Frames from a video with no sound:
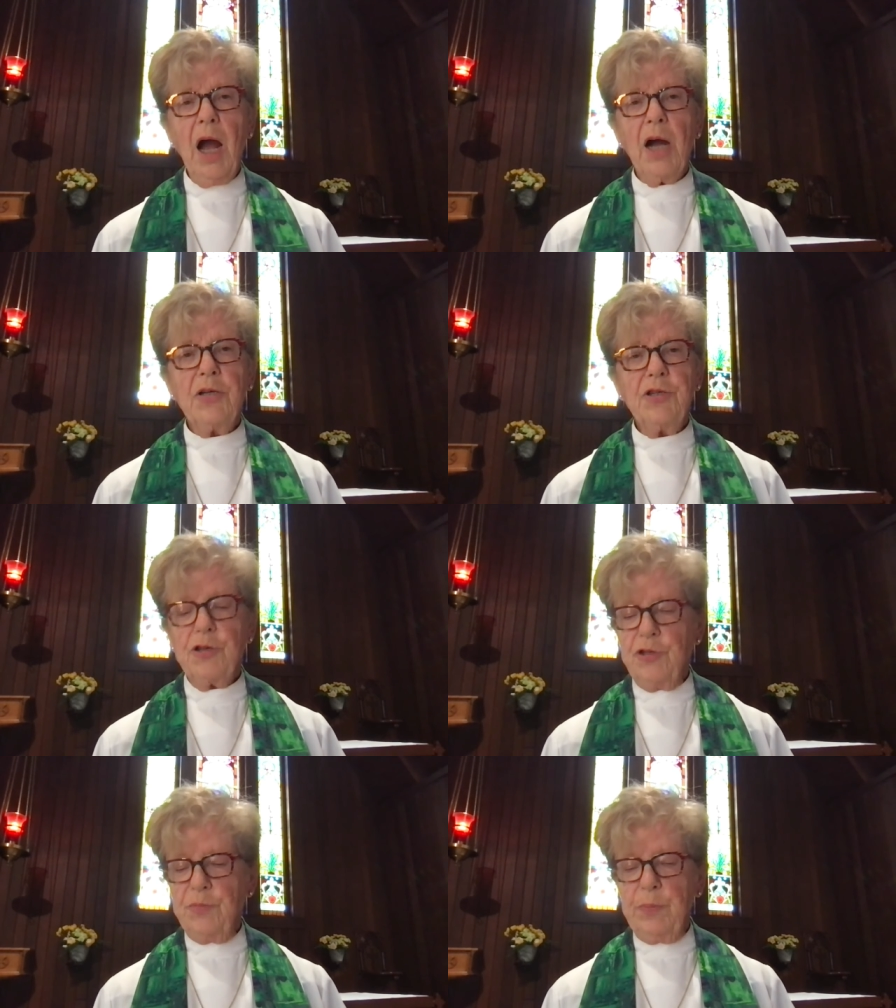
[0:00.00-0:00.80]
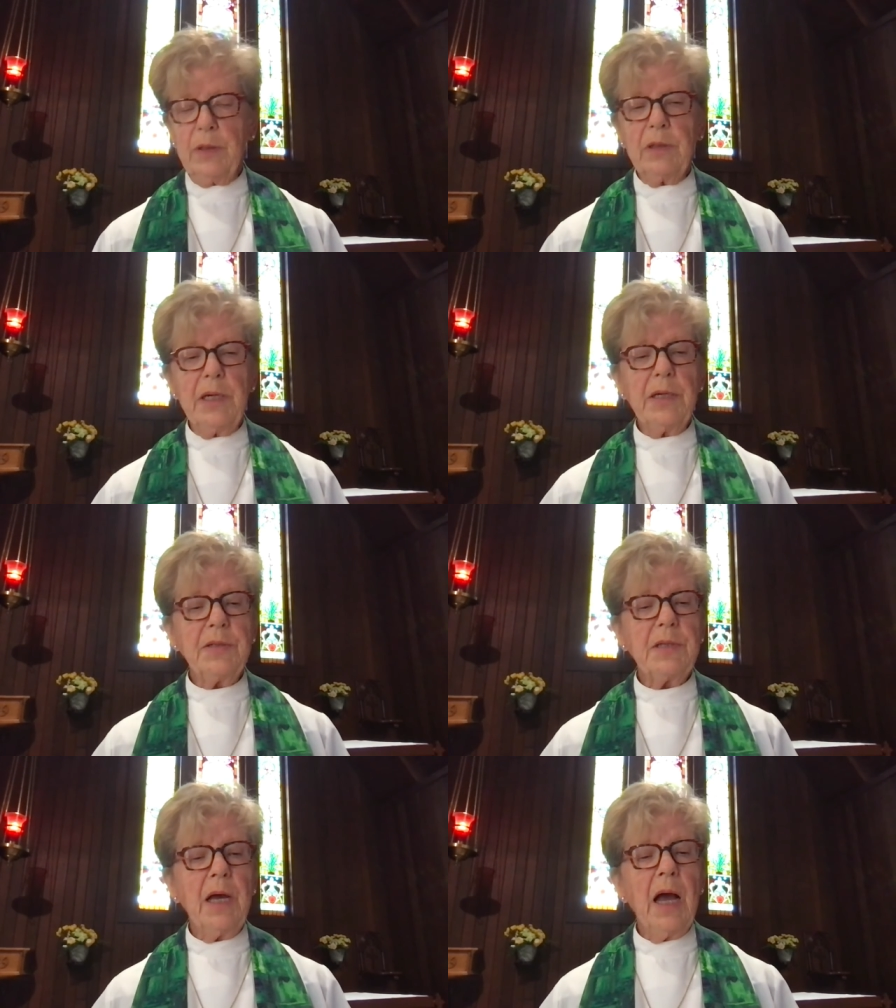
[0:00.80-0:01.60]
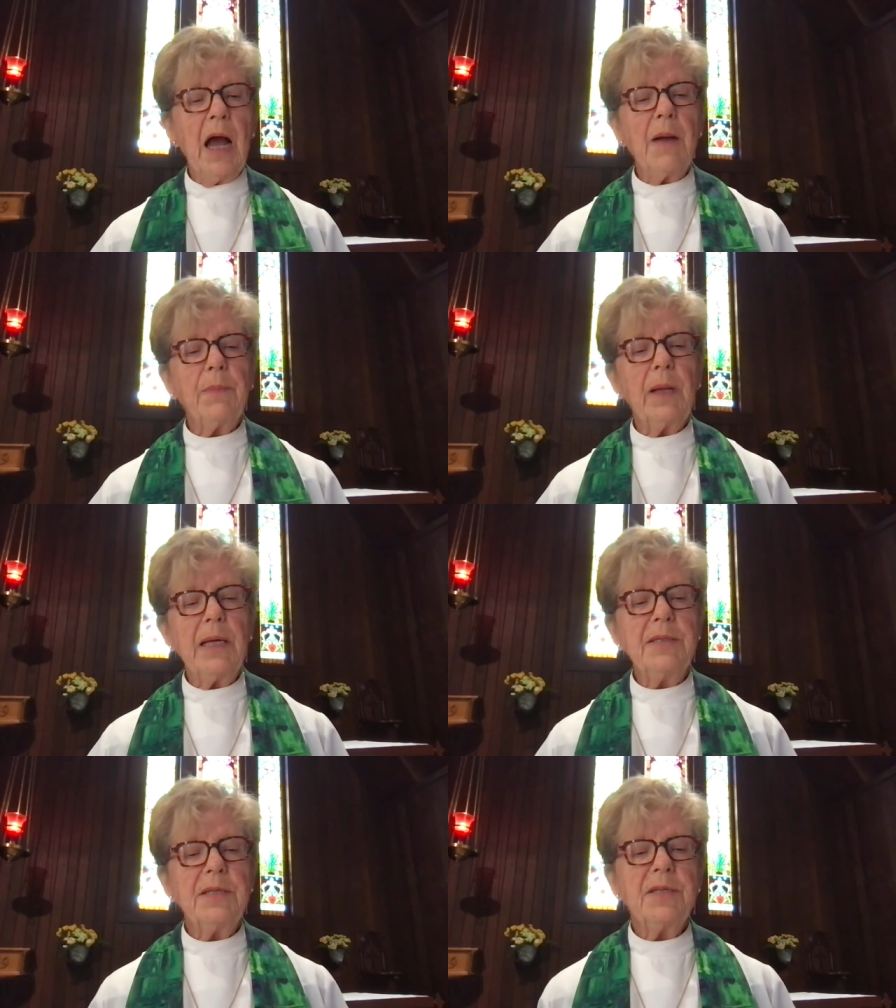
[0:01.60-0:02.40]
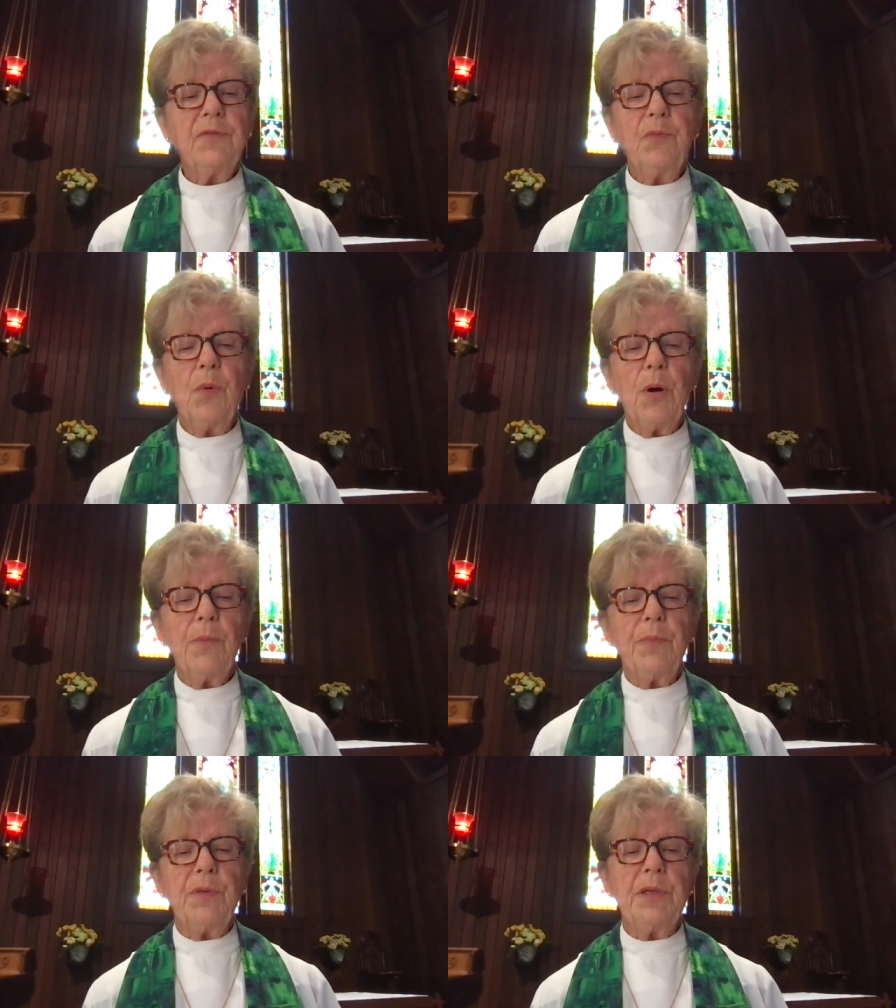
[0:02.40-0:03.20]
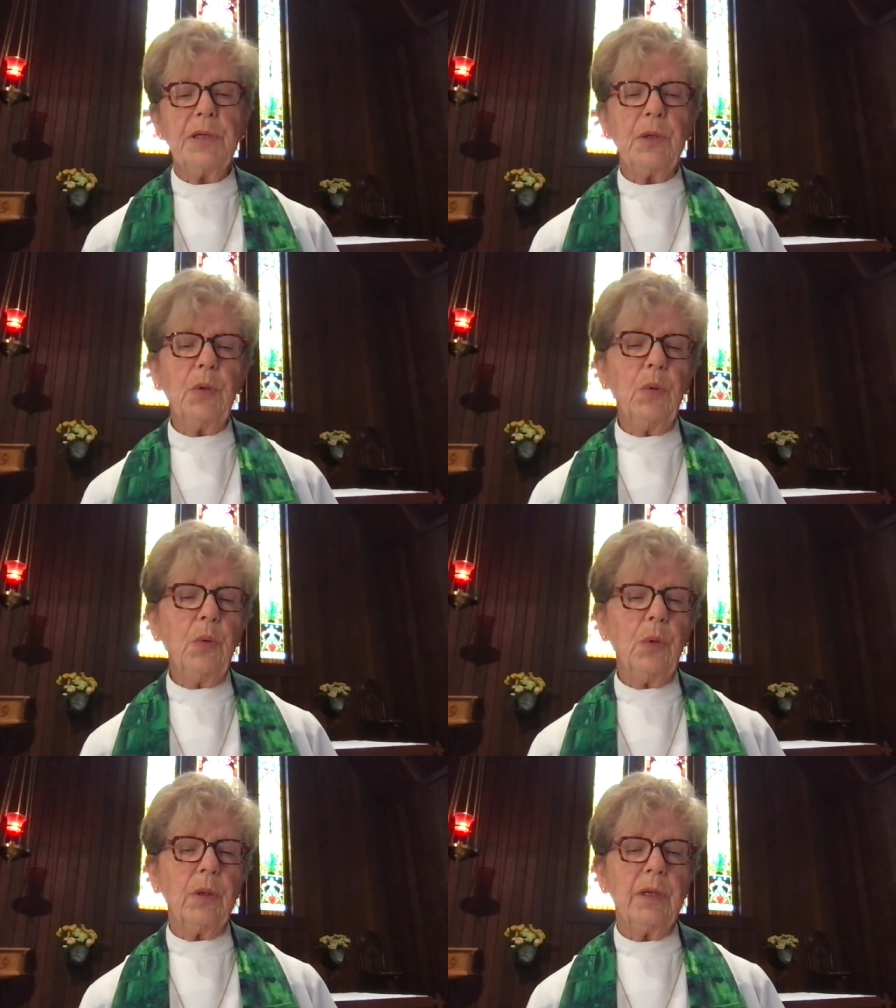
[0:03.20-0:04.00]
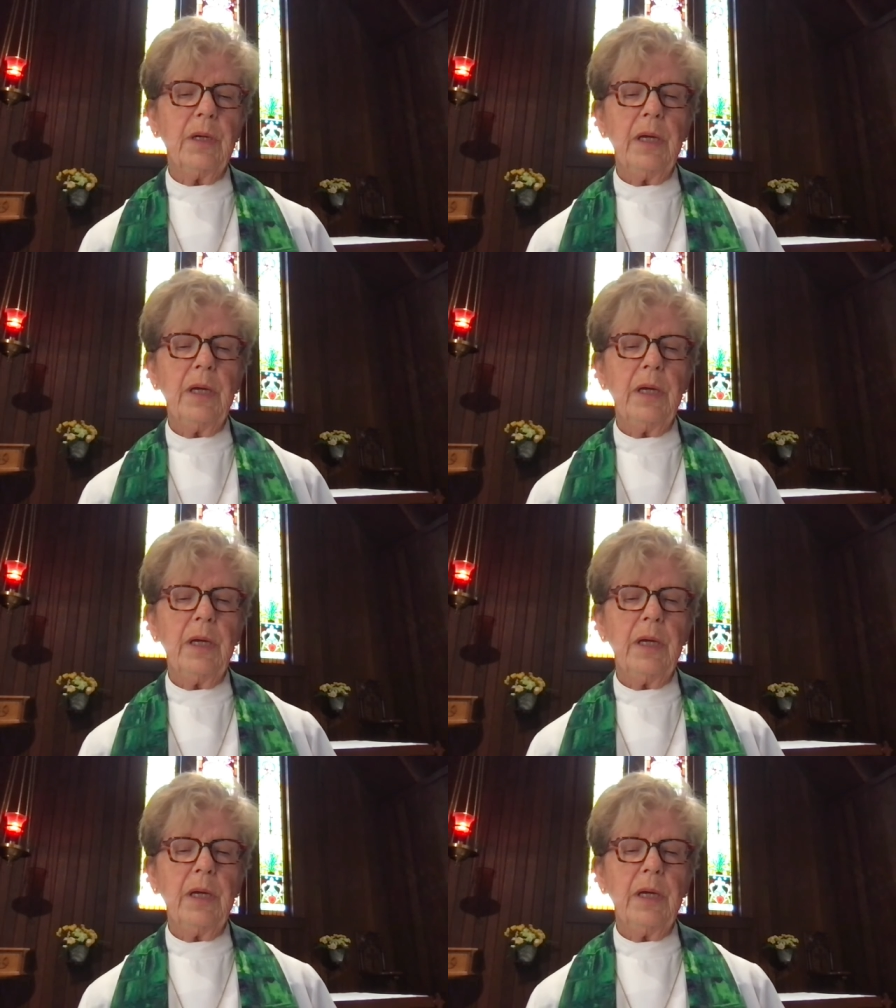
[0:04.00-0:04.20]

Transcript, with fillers: Our church buildings are places of warmth and cool,